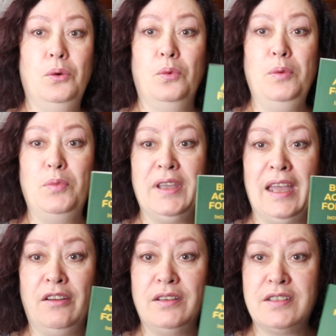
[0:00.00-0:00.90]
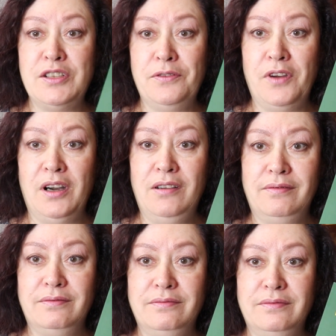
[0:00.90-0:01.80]
one book out so far,
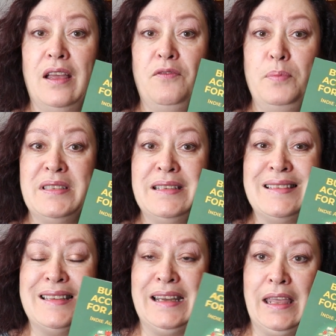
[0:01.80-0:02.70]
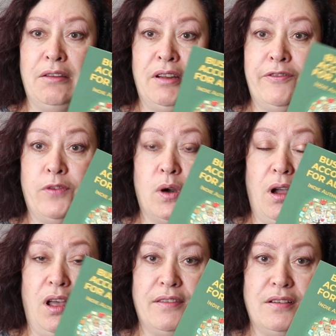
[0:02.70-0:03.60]
Business and Accounting for
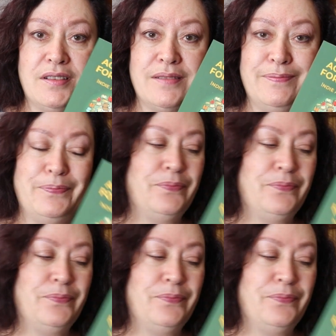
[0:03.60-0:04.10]
Authors.